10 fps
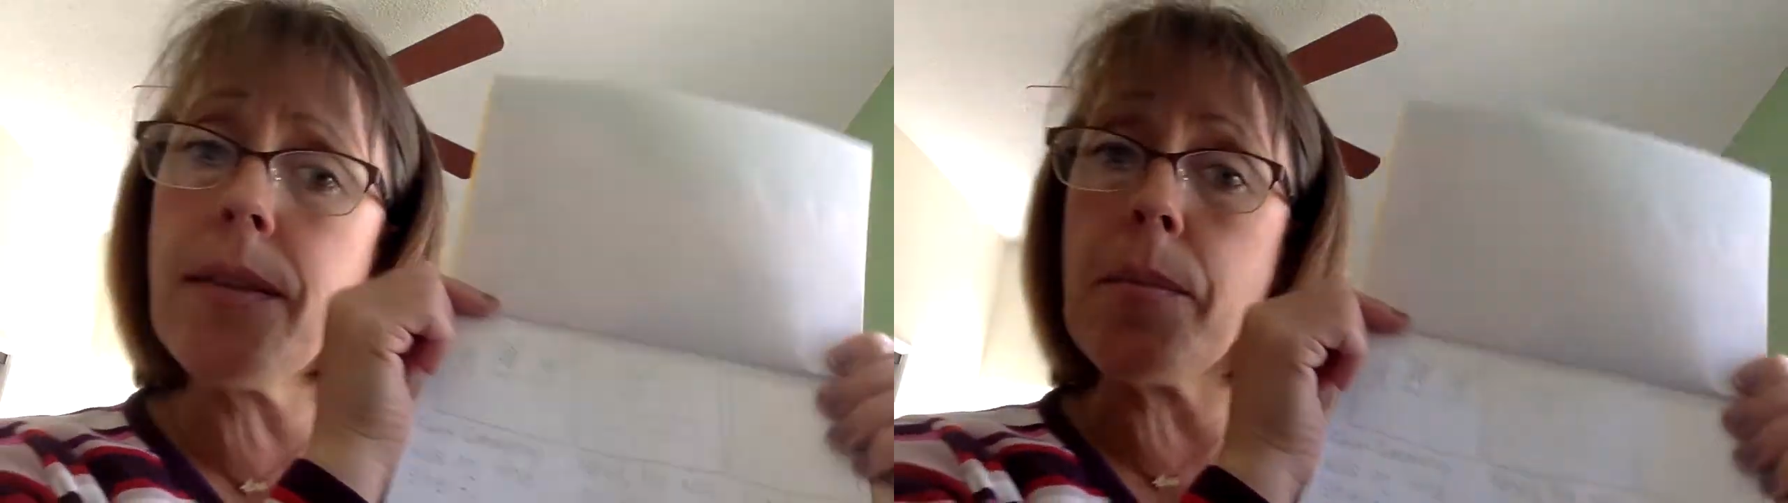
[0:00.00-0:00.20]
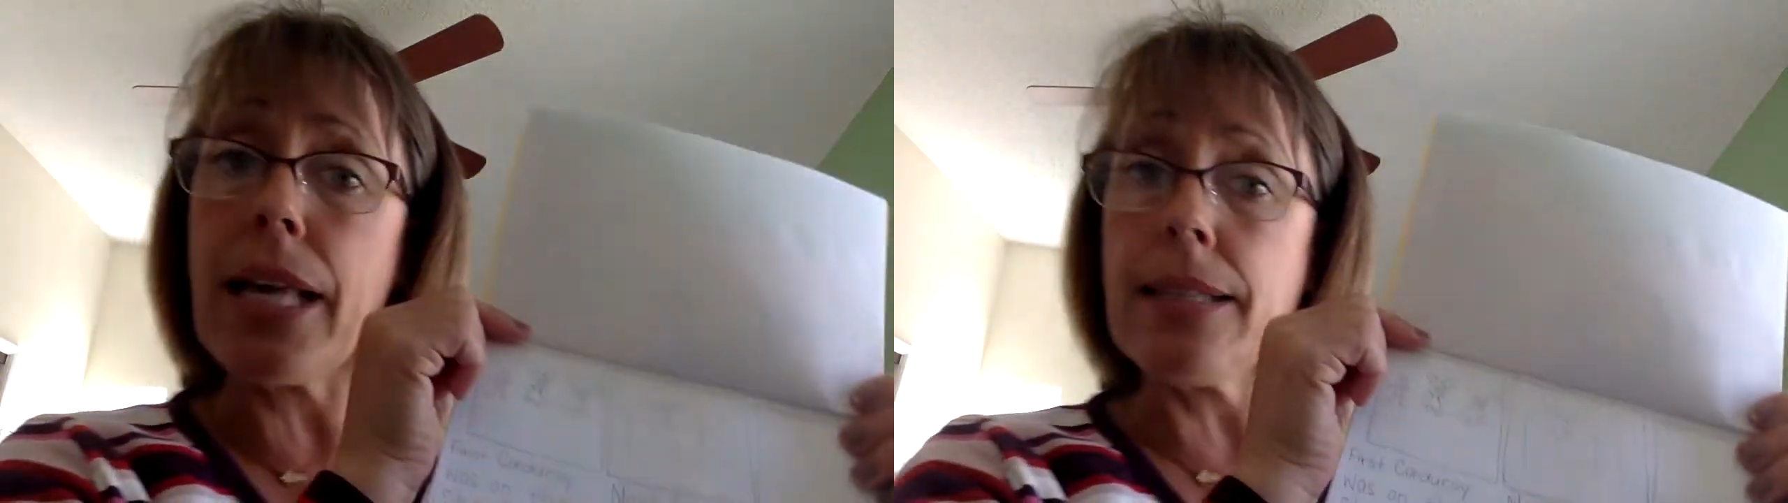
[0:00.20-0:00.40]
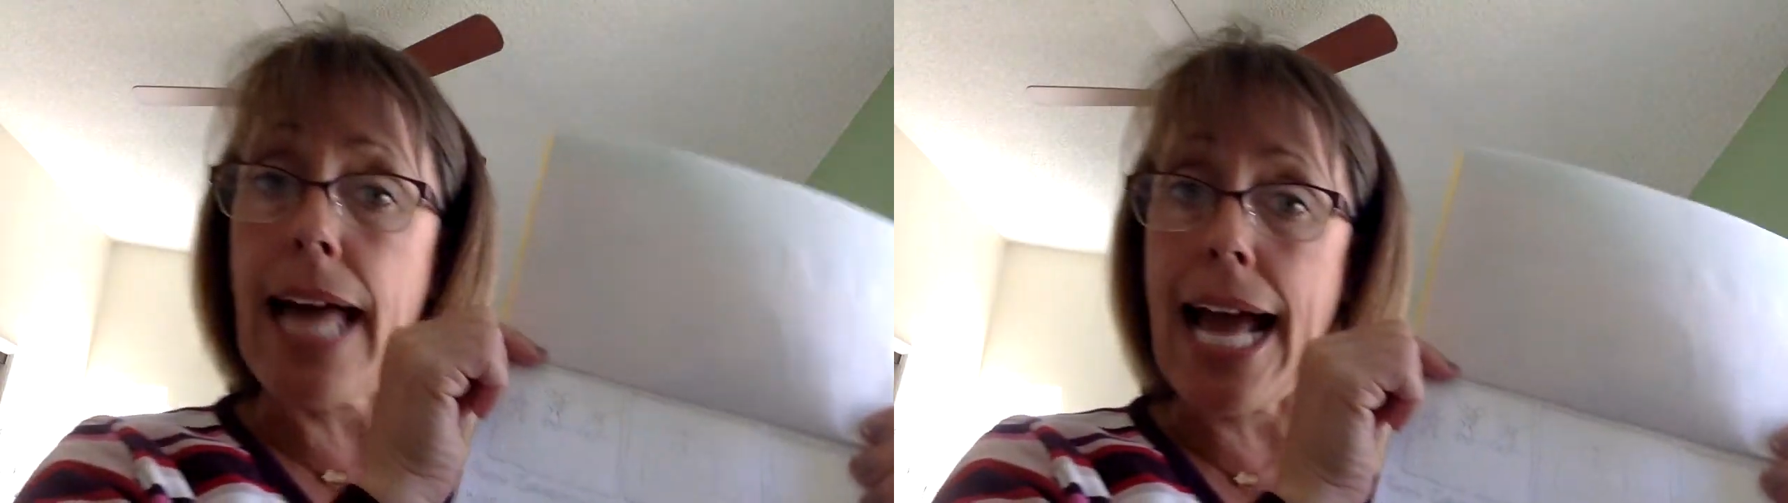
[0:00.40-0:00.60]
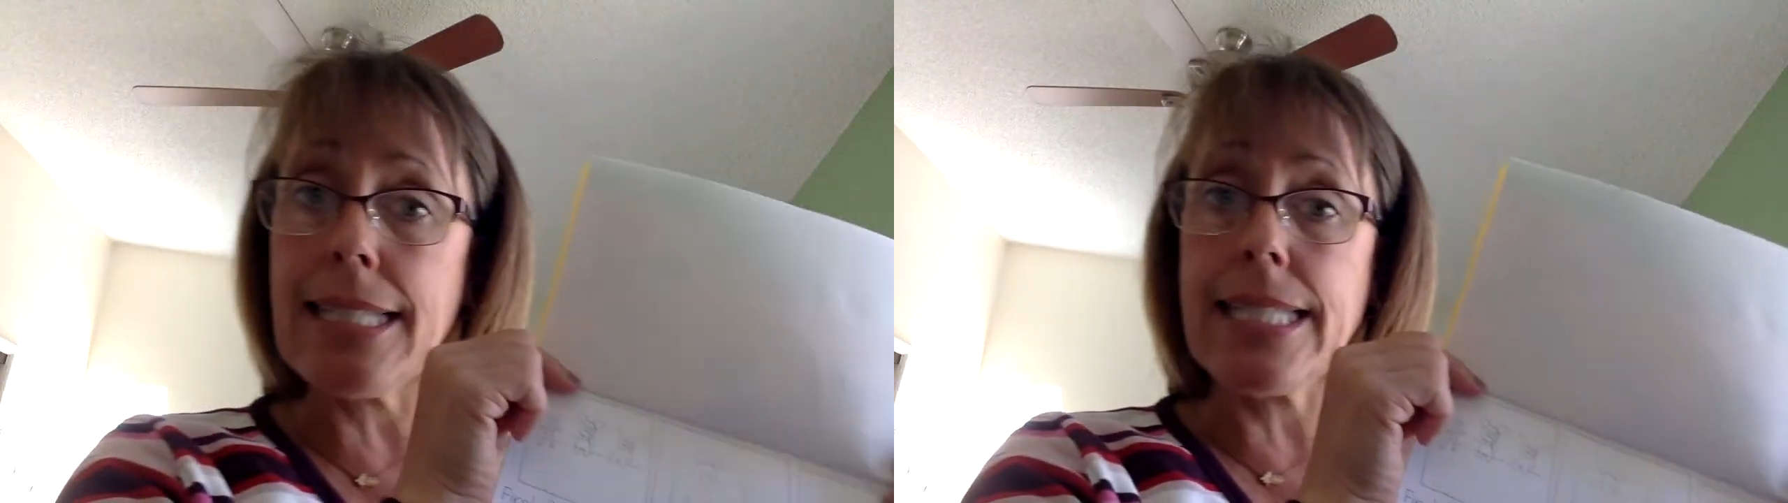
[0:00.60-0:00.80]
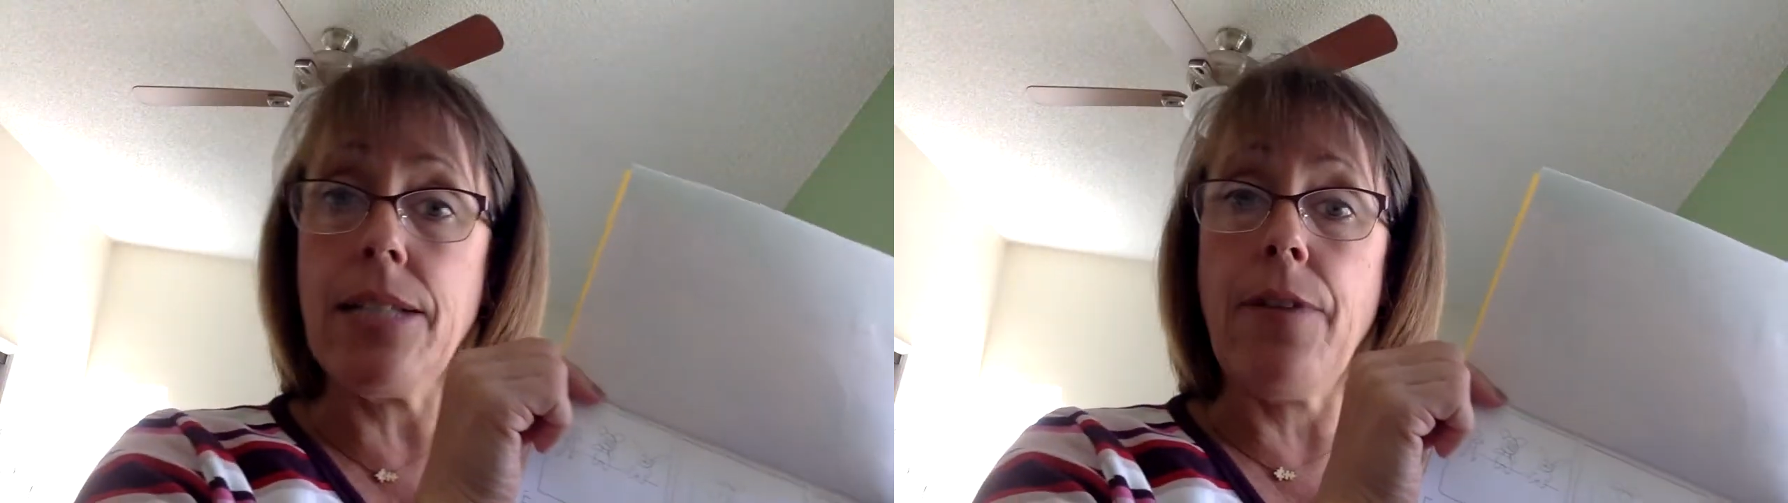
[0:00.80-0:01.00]
that my
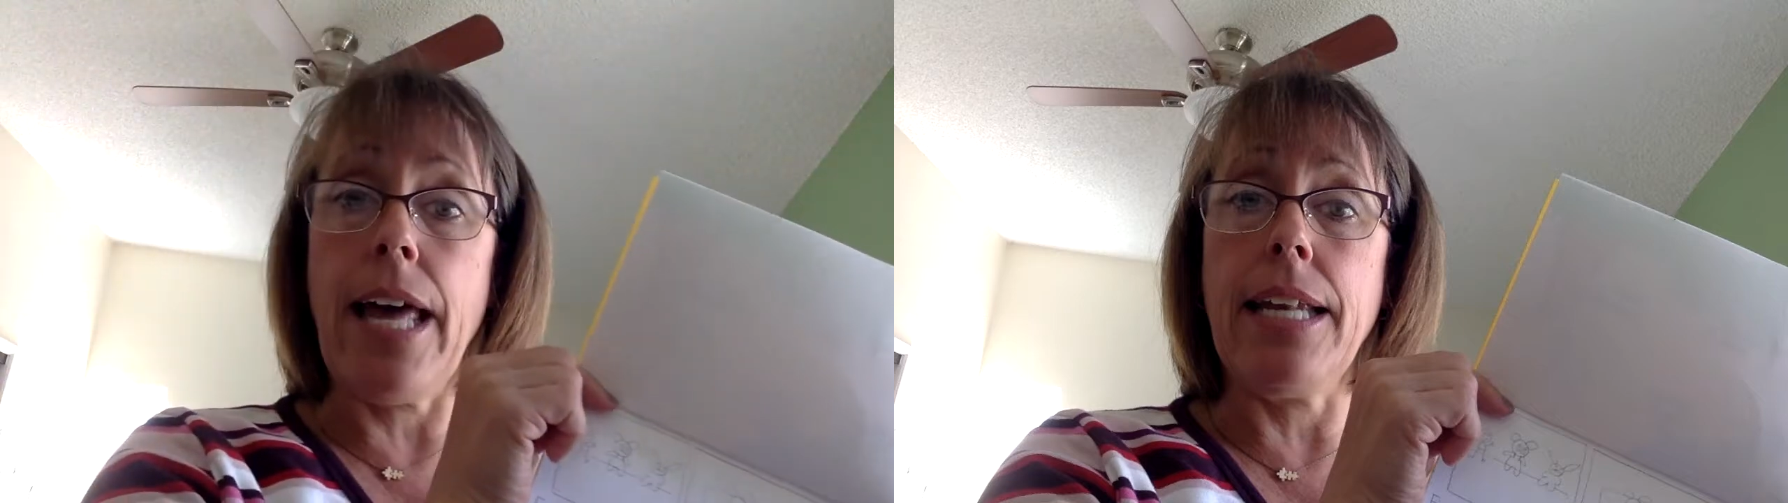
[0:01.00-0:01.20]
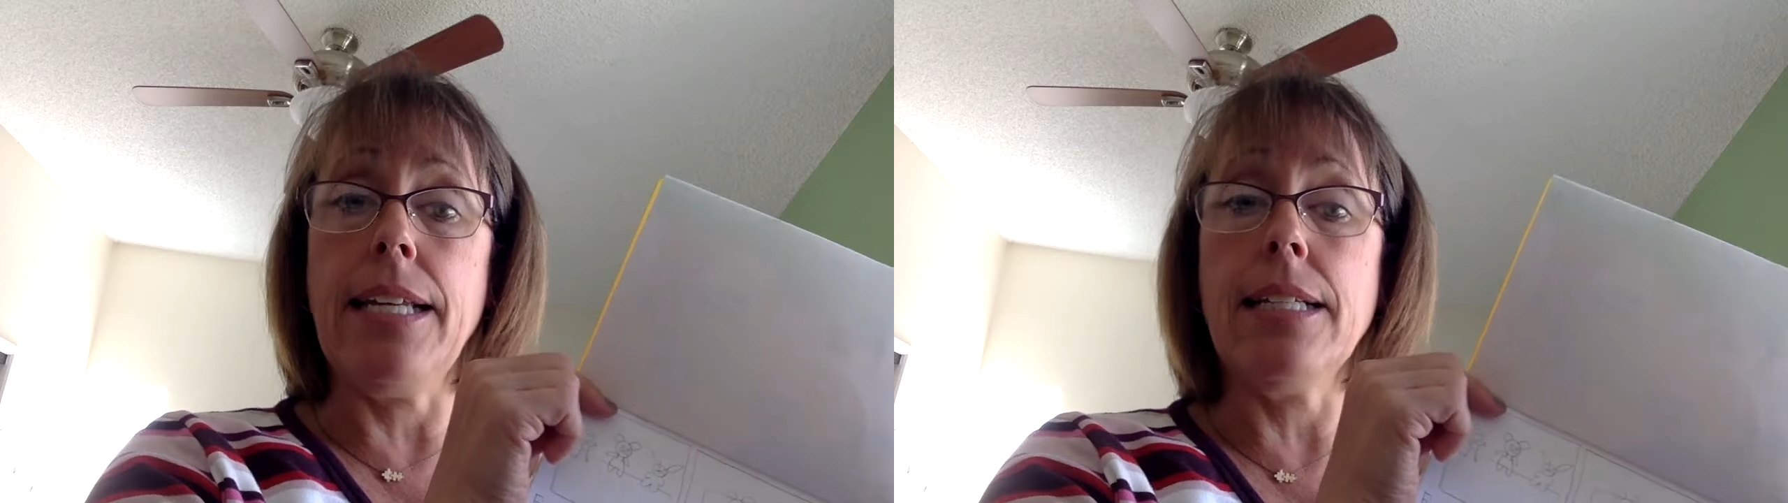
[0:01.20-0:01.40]
last event